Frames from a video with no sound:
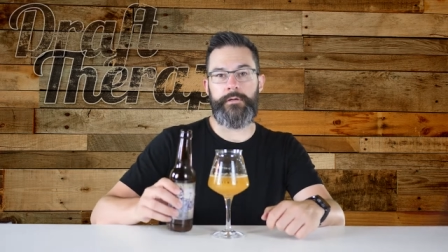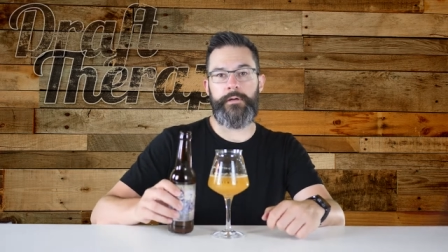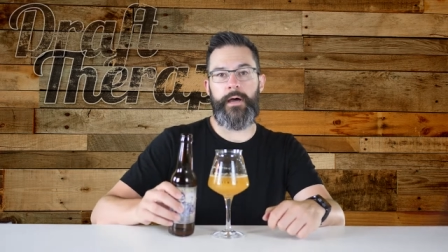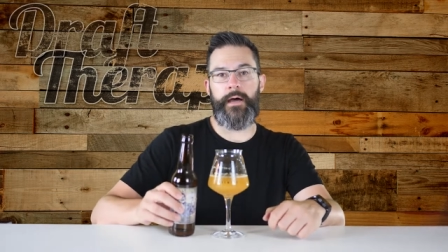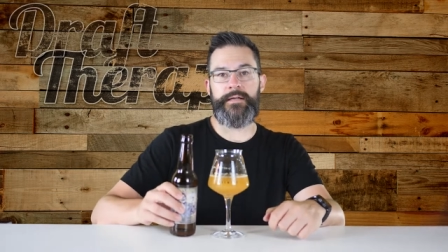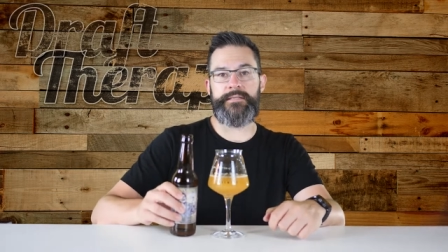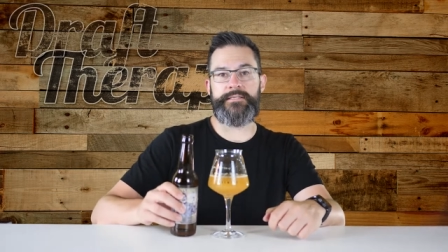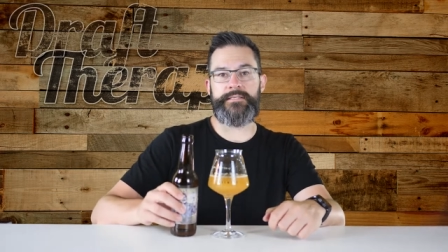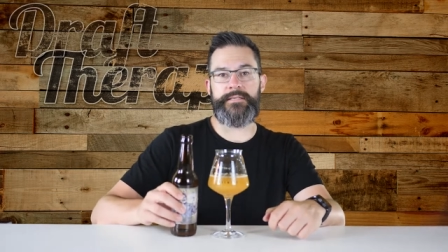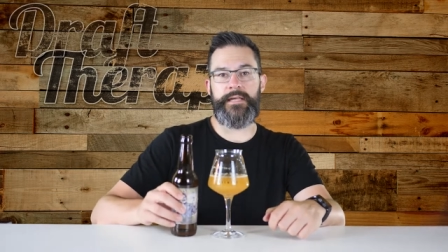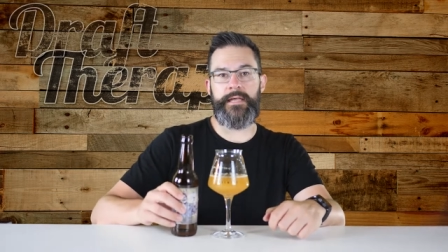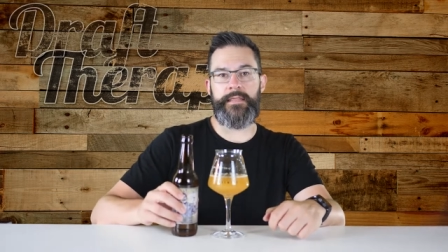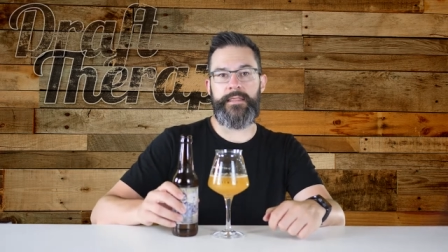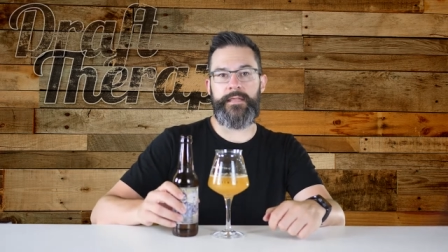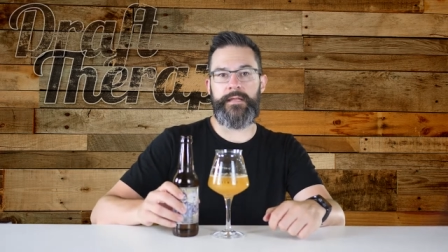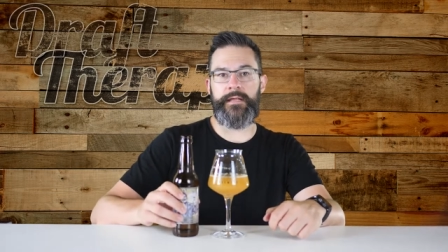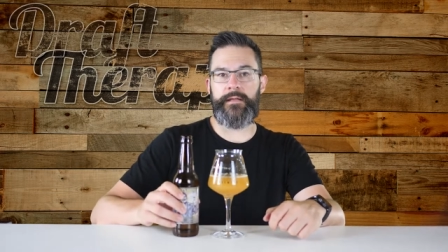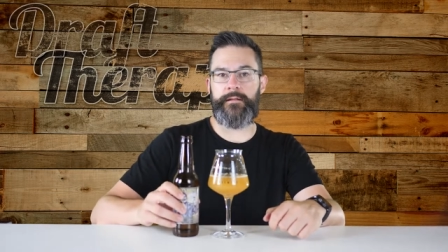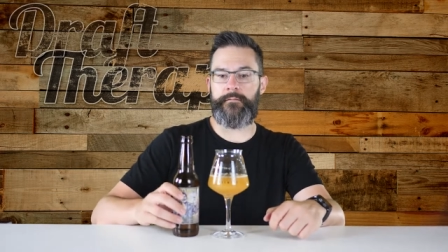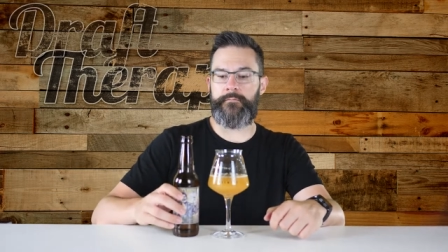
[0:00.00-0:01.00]
I'd say
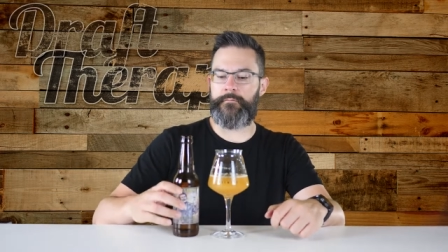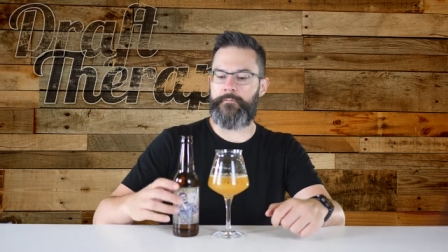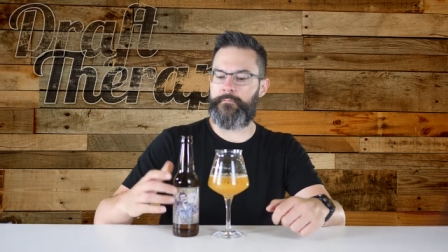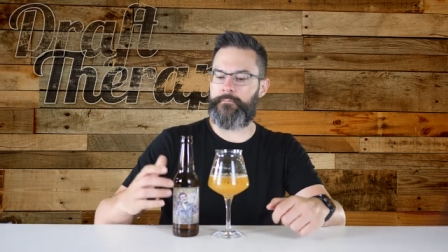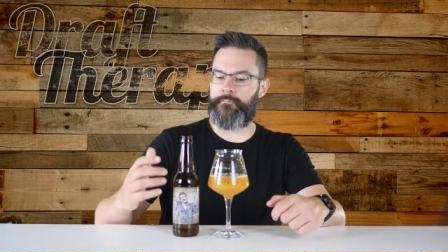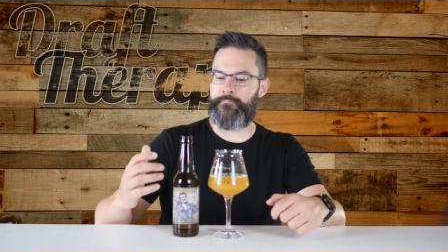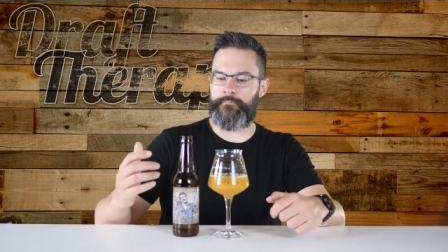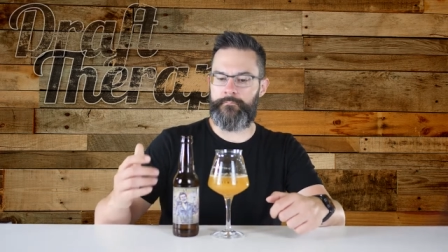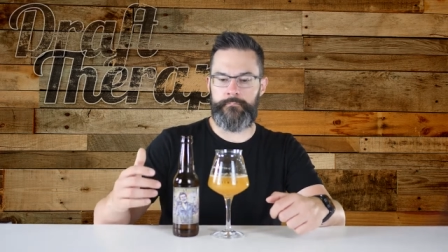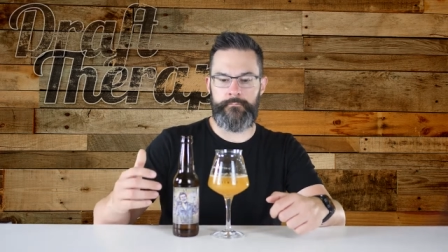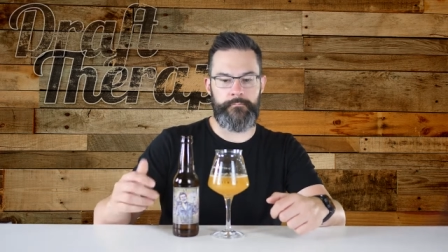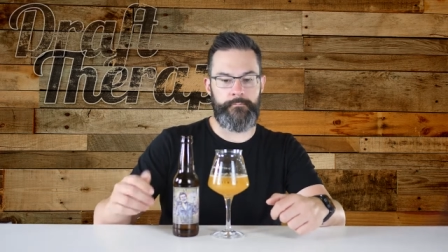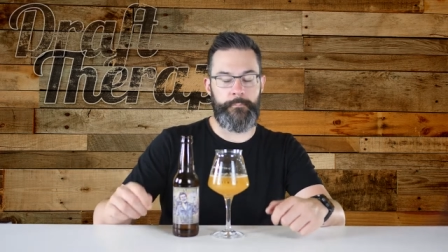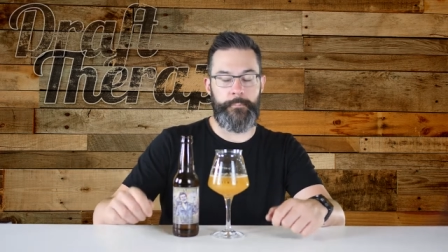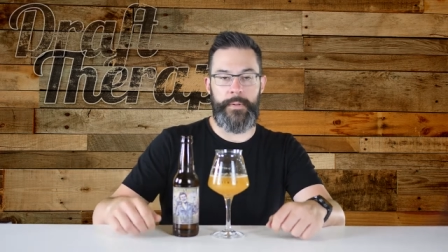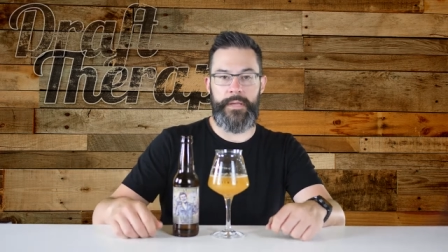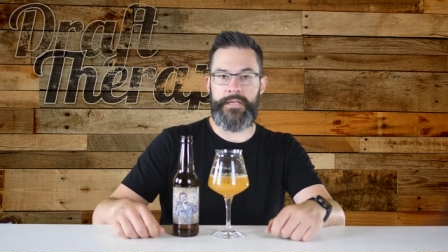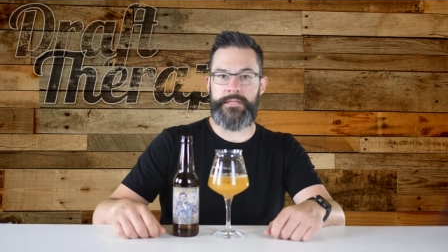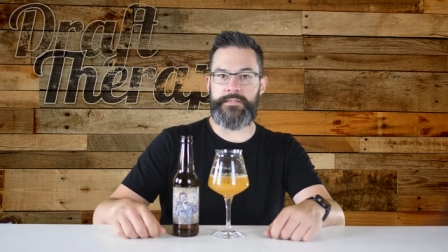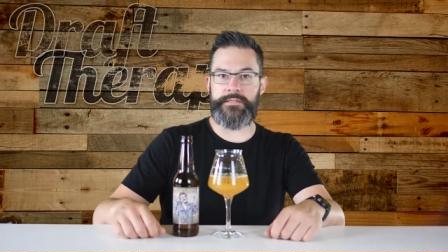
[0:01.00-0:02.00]
that it
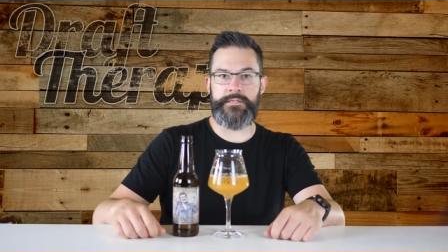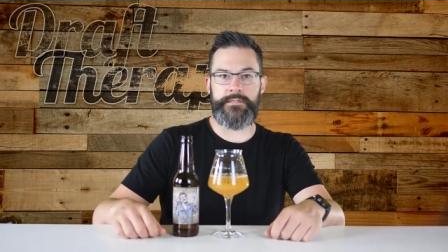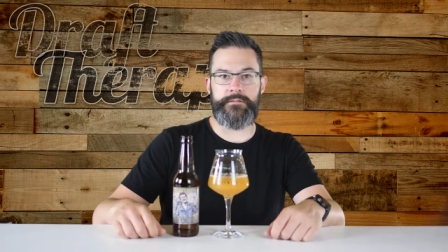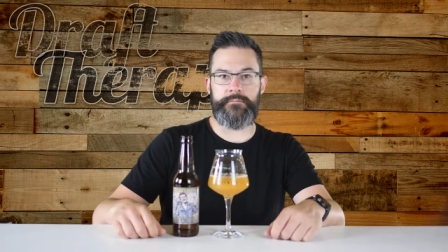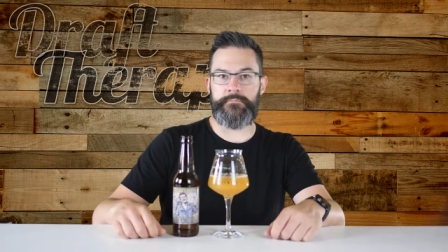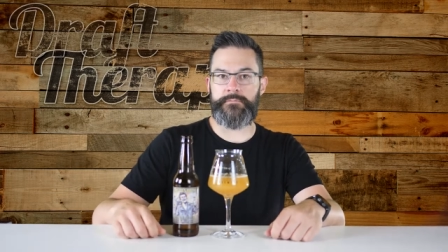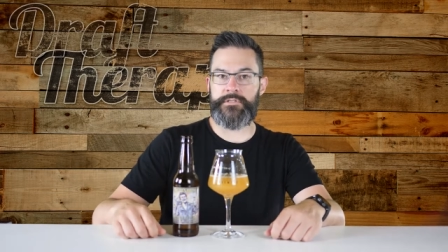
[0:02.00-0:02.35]
beats